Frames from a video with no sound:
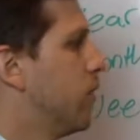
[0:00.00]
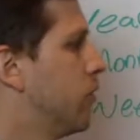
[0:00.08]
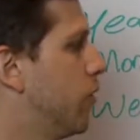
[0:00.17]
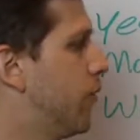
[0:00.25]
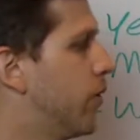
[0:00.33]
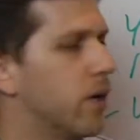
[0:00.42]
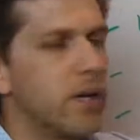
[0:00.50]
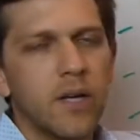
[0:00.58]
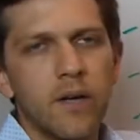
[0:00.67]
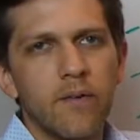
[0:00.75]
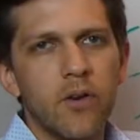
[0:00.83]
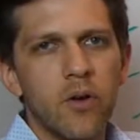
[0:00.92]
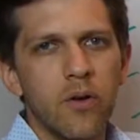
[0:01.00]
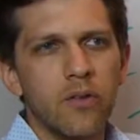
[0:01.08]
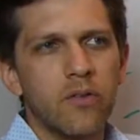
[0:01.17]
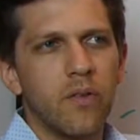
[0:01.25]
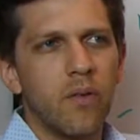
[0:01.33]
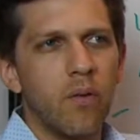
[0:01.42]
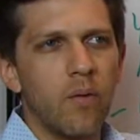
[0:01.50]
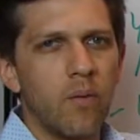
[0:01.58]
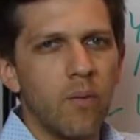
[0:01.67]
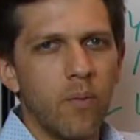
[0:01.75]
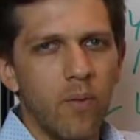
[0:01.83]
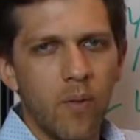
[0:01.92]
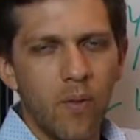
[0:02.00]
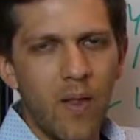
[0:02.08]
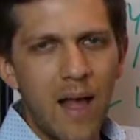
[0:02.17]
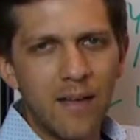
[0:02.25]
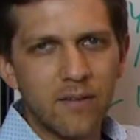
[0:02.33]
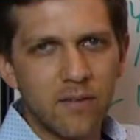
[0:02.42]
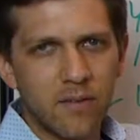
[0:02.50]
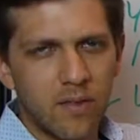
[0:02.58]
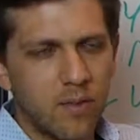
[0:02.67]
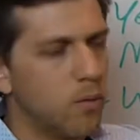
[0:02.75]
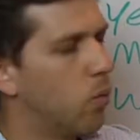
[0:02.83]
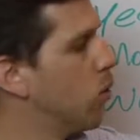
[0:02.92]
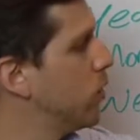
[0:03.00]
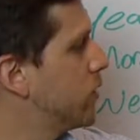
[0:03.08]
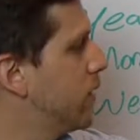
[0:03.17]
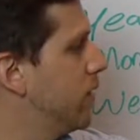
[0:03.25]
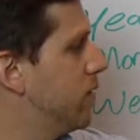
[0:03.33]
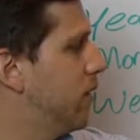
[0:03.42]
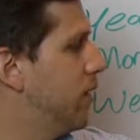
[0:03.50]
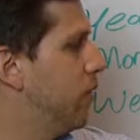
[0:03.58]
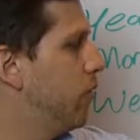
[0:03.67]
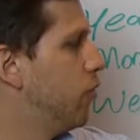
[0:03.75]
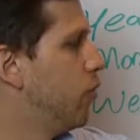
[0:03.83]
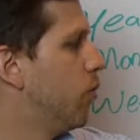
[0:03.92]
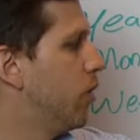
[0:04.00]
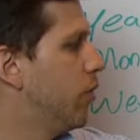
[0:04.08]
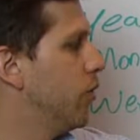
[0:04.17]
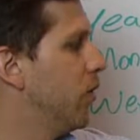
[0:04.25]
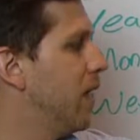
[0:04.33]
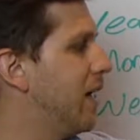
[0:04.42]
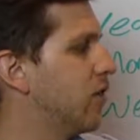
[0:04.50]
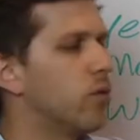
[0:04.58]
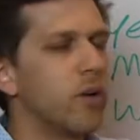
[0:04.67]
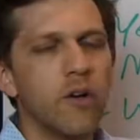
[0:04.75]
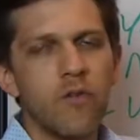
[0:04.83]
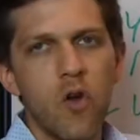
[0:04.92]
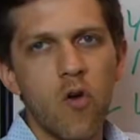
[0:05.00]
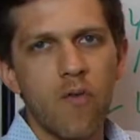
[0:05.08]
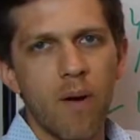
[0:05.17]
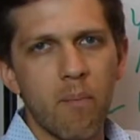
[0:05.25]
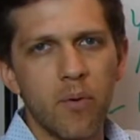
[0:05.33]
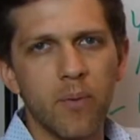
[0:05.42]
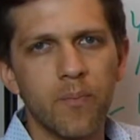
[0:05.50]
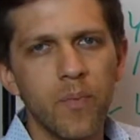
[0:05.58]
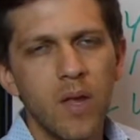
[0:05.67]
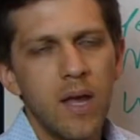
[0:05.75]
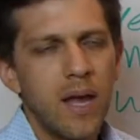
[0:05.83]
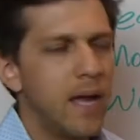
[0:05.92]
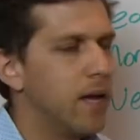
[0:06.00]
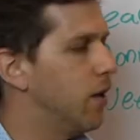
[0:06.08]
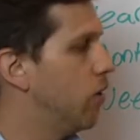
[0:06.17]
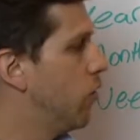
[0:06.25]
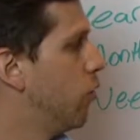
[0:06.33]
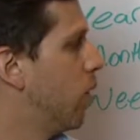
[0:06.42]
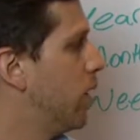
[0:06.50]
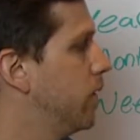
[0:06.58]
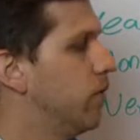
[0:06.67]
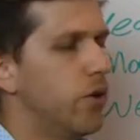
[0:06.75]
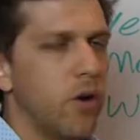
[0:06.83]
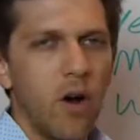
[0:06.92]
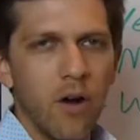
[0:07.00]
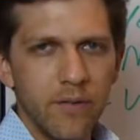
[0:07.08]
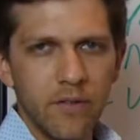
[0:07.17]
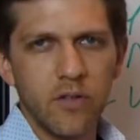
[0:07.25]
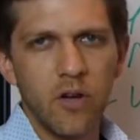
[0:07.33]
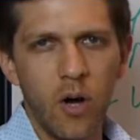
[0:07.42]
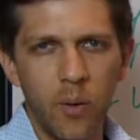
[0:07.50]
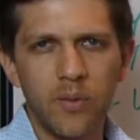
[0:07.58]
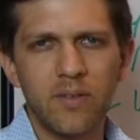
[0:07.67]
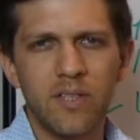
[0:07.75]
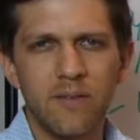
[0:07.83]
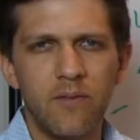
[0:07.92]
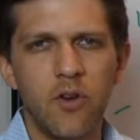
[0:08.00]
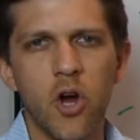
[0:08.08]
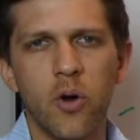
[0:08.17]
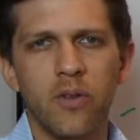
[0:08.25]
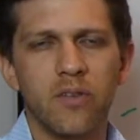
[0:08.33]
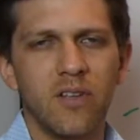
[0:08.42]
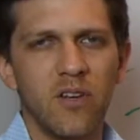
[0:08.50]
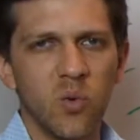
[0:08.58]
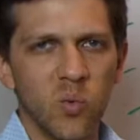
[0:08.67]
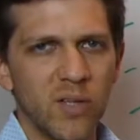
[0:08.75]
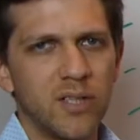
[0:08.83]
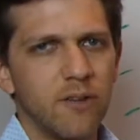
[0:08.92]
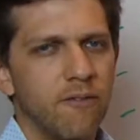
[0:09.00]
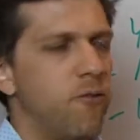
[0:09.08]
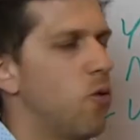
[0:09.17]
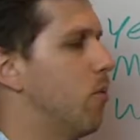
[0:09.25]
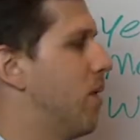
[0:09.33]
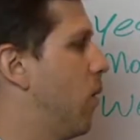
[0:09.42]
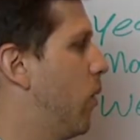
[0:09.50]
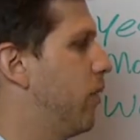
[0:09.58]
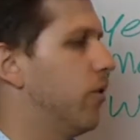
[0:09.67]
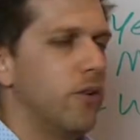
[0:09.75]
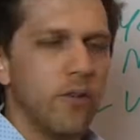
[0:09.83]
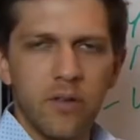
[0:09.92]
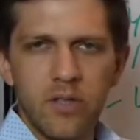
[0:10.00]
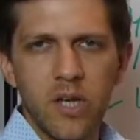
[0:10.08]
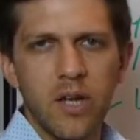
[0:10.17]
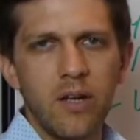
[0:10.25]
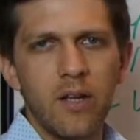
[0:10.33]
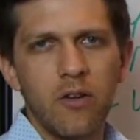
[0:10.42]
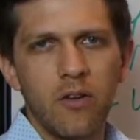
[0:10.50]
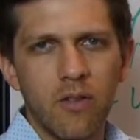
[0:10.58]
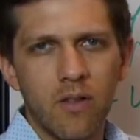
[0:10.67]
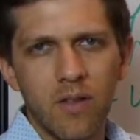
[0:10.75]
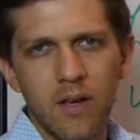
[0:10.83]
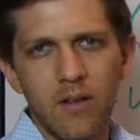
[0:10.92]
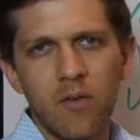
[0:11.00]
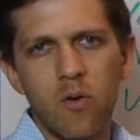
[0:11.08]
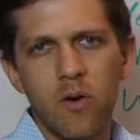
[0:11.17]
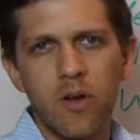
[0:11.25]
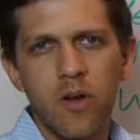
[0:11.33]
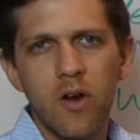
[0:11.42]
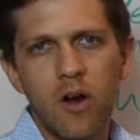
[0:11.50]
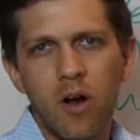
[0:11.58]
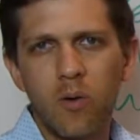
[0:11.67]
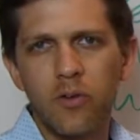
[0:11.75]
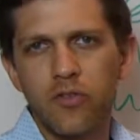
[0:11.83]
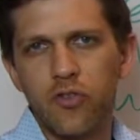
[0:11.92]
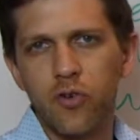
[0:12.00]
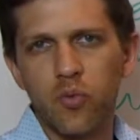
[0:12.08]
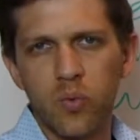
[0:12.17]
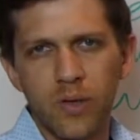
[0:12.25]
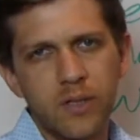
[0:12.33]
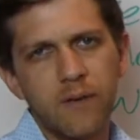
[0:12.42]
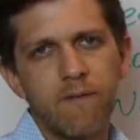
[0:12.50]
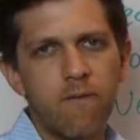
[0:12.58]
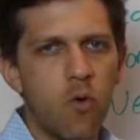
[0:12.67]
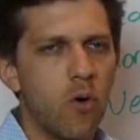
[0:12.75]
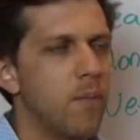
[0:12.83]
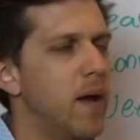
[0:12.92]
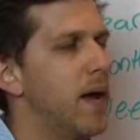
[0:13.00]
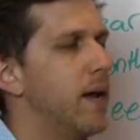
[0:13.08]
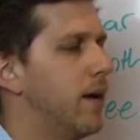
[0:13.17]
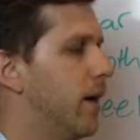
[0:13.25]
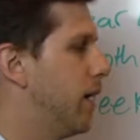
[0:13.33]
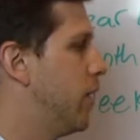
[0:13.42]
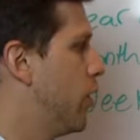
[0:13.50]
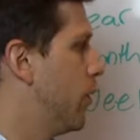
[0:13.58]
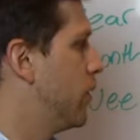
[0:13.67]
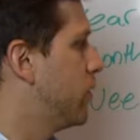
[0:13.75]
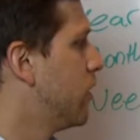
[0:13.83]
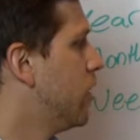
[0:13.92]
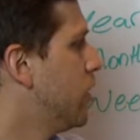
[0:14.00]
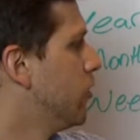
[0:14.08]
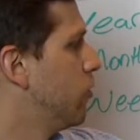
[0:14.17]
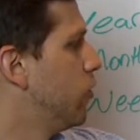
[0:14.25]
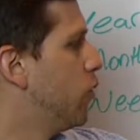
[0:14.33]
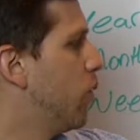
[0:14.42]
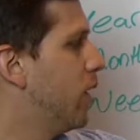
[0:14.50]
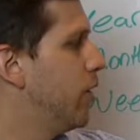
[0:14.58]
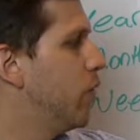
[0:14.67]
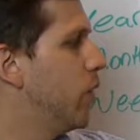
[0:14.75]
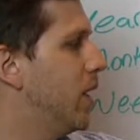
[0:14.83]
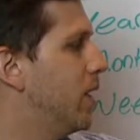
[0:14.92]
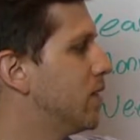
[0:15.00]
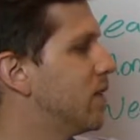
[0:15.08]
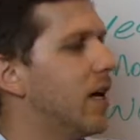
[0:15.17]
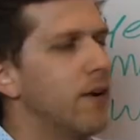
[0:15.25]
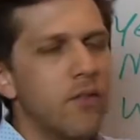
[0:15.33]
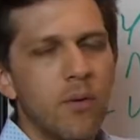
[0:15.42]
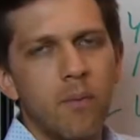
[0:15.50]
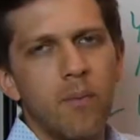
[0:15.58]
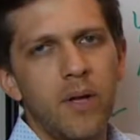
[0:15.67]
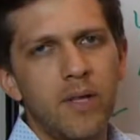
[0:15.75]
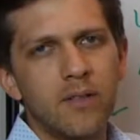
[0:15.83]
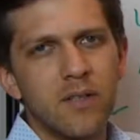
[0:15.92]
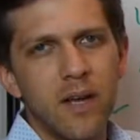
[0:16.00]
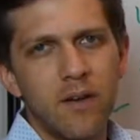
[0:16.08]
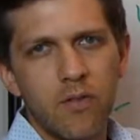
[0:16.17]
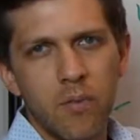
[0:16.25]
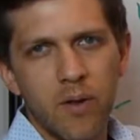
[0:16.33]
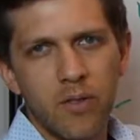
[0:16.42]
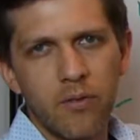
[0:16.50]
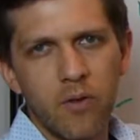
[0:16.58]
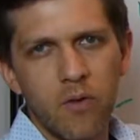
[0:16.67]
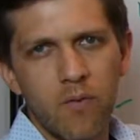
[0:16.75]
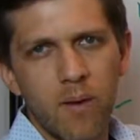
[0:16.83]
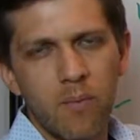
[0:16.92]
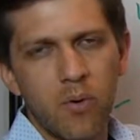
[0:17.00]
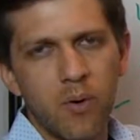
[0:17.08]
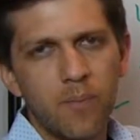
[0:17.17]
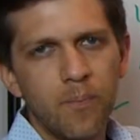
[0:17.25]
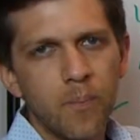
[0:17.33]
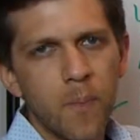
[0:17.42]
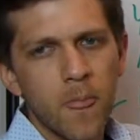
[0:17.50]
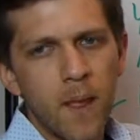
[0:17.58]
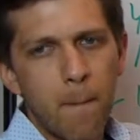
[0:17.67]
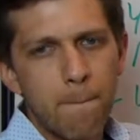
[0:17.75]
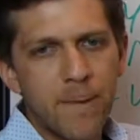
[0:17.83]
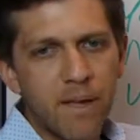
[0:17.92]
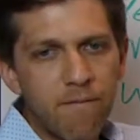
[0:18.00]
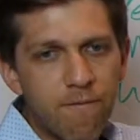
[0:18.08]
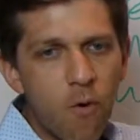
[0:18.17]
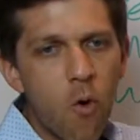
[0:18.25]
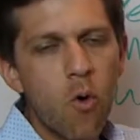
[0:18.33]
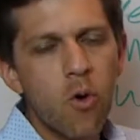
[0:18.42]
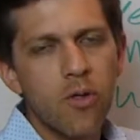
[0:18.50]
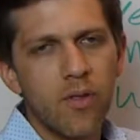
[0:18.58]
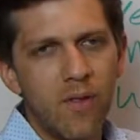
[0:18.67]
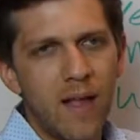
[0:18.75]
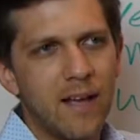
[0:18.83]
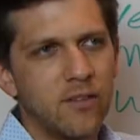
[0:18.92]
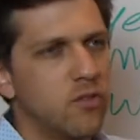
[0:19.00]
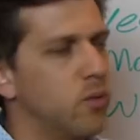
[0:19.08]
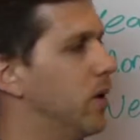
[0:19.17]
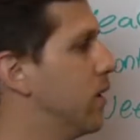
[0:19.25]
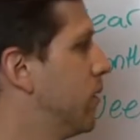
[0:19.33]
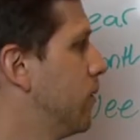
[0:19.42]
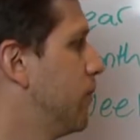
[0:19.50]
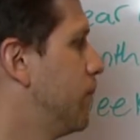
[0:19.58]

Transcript: So if you're going to give notice, the worst case scenario is you'd want to do it last week of November. And you want to, obviously always give notice in a written format. Whether you're the tenant, you're the landlord, always do written format notice. So you'd want to do it inside of the month of November, before the last week.